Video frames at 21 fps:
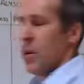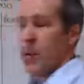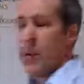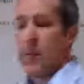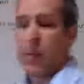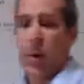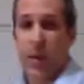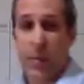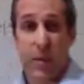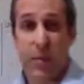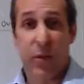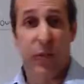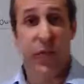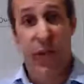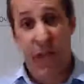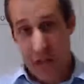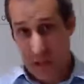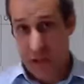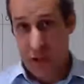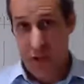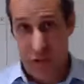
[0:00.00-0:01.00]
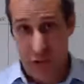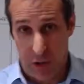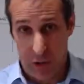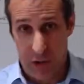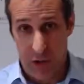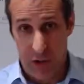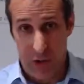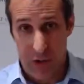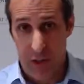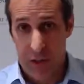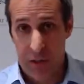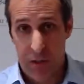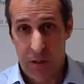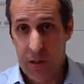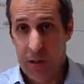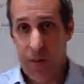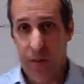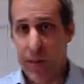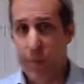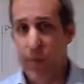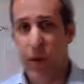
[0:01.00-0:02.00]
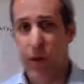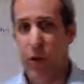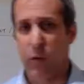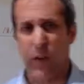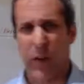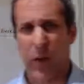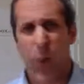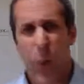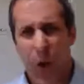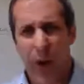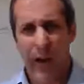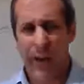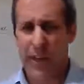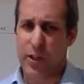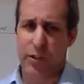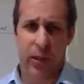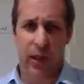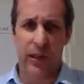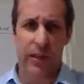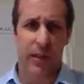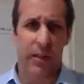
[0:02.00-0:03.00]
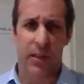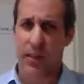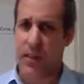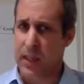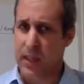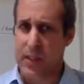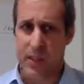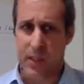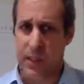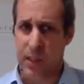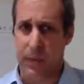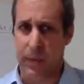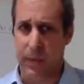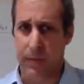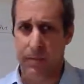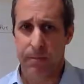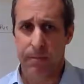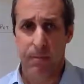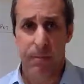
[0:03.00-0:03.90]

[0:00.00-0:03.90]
It might be providing instructions. It might not require any training to say to someone,